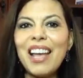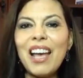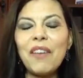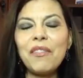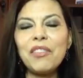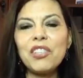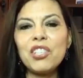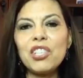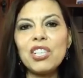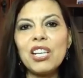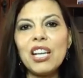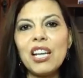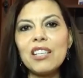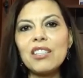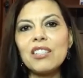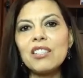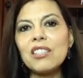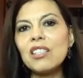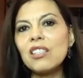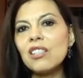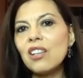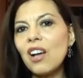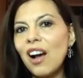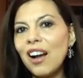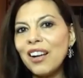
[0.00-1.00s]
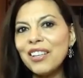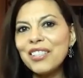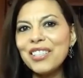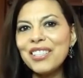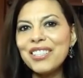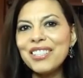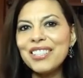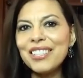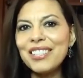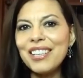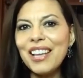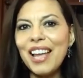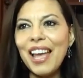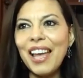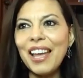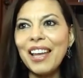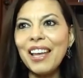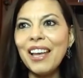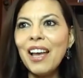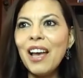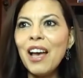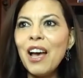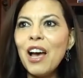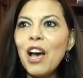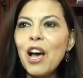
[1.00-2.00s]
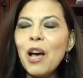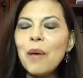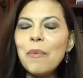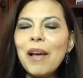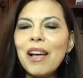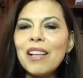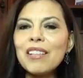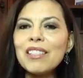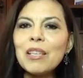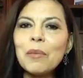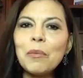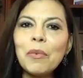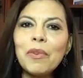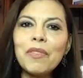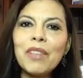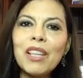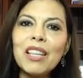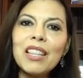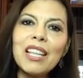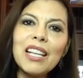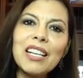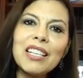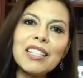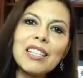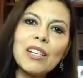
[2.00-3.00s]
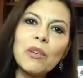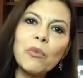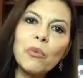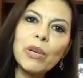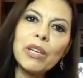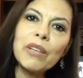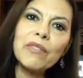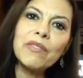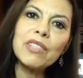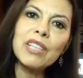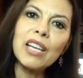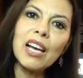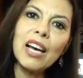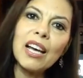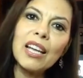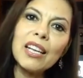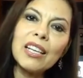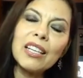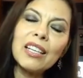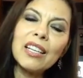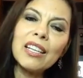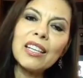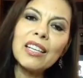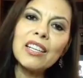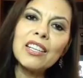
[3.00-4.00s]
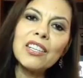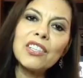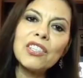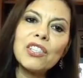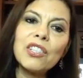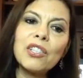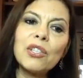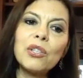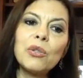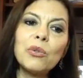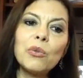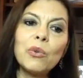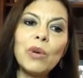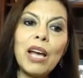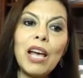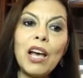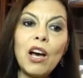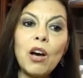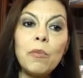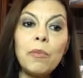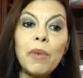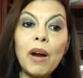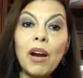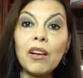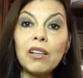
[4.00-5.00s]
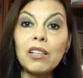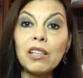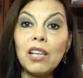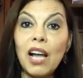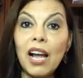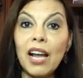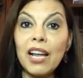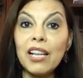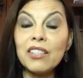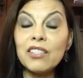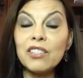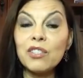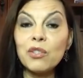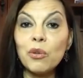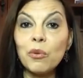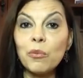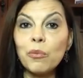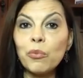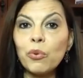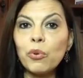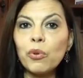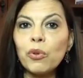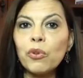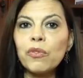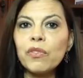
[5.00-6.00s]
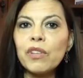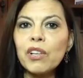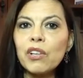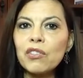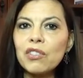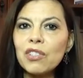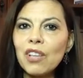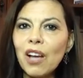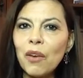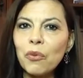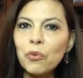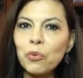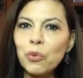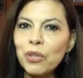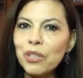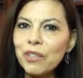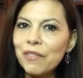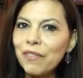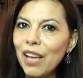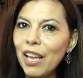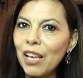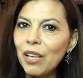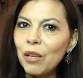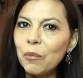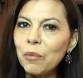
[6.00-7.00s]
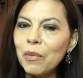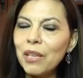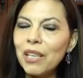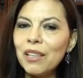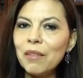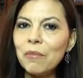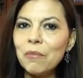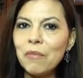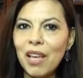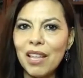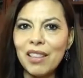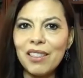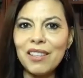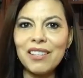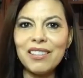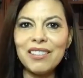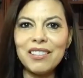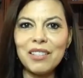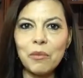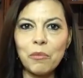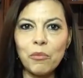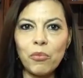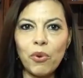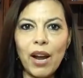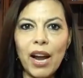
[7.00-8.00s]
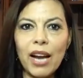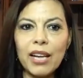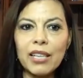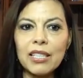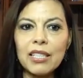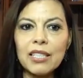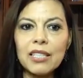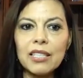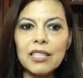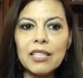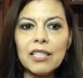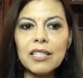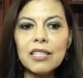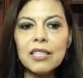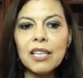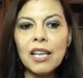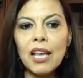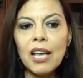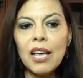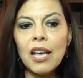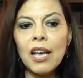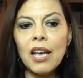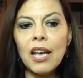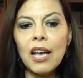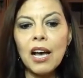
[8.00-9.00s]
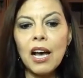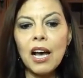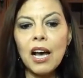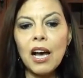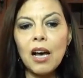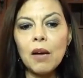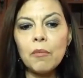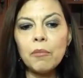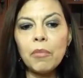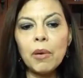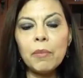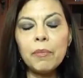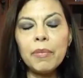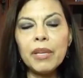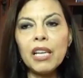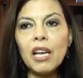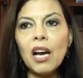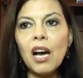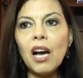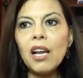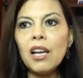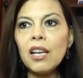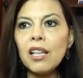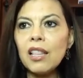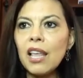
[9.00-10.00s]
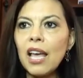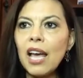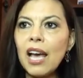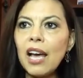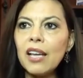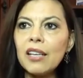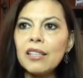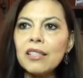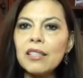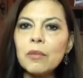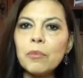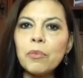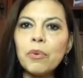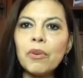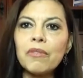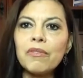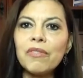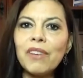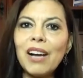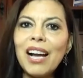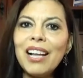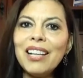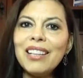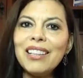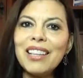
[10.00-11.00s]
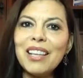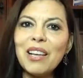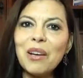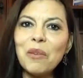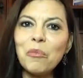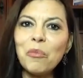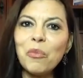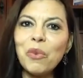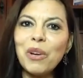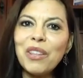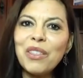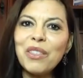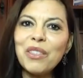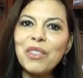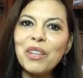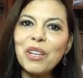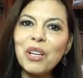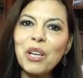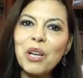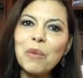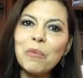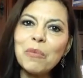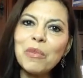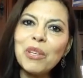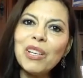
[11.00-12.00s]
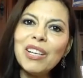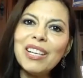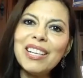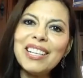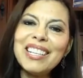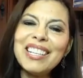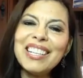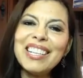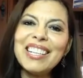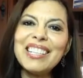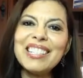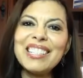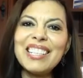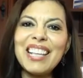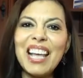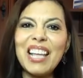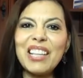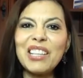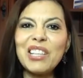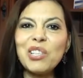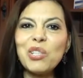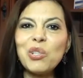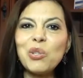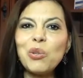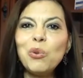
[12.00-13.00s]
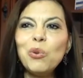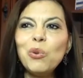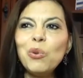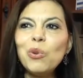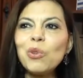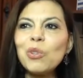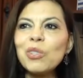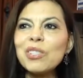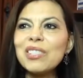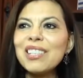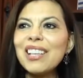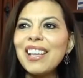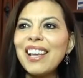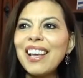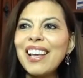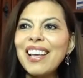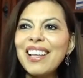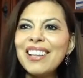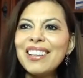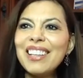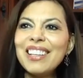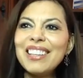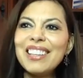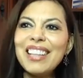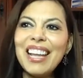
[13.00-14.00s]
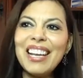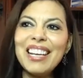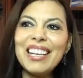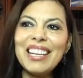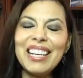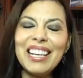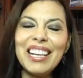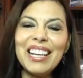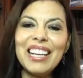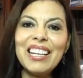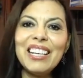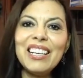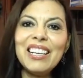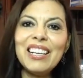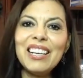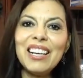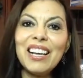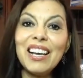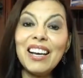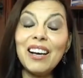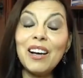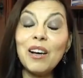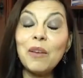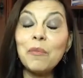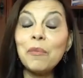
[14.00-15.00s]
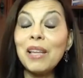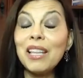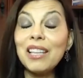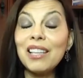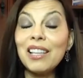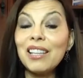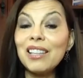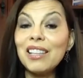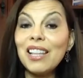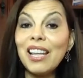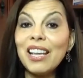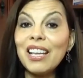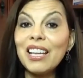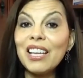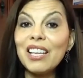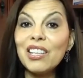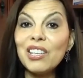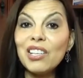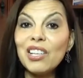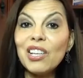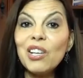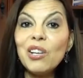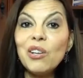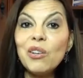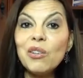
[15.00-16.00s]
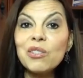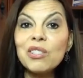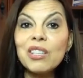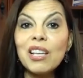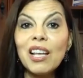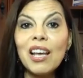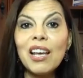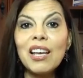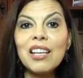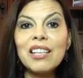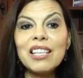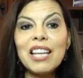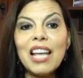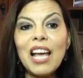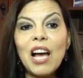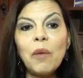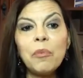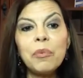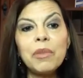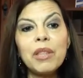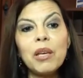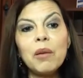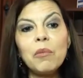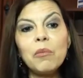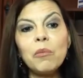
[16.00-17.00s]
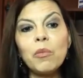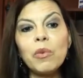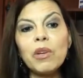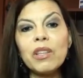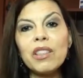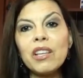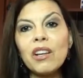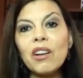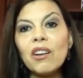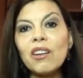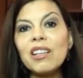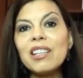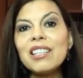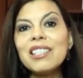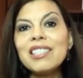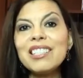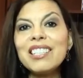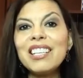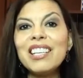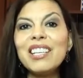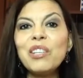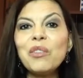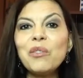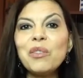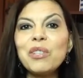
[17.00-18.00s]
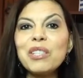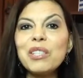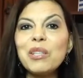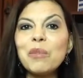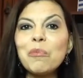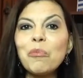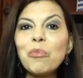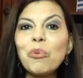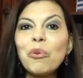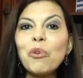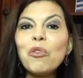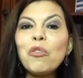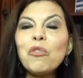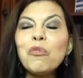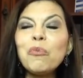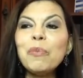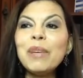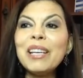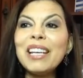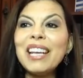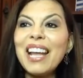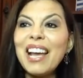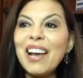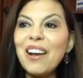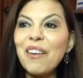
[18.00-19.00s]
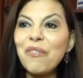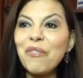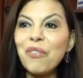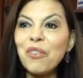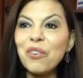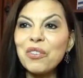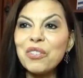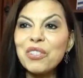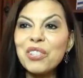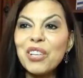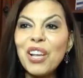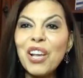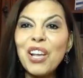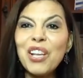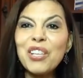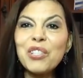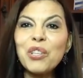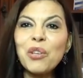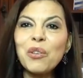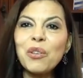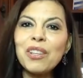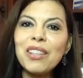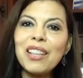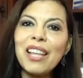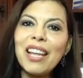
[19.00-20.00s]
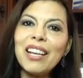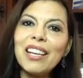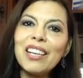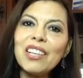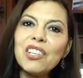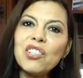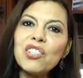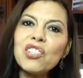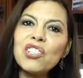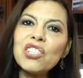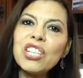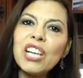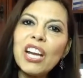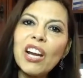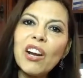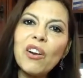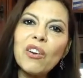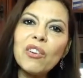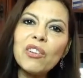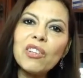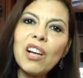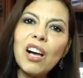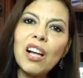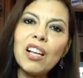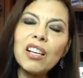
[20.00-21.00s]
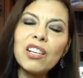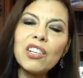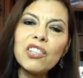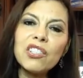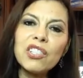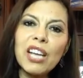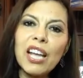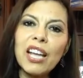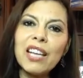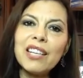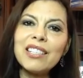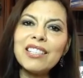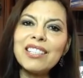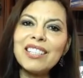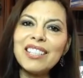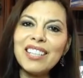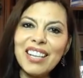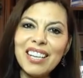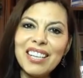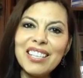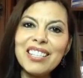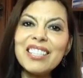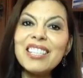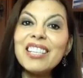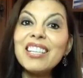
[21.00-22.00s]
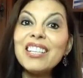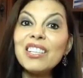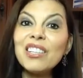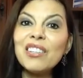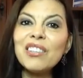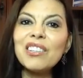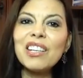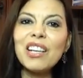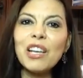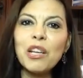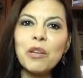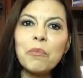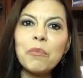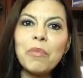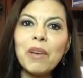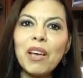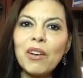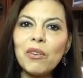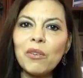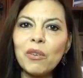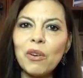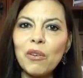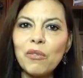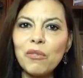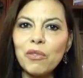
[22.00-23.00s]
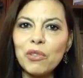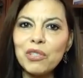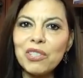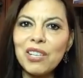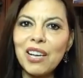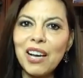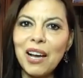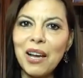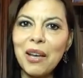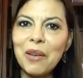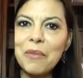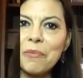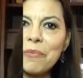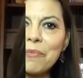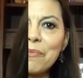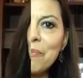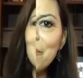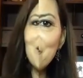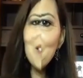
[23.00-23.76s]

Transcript: to have a chance to talk to you today about some of the things that we've done to help our clients to improve their software development methods and practices, but beyond that, to provide them with the communities and the tools that they need and that they can use to help them with their continuous improvement efforts so that they can share knowledge and to continue to get better over time.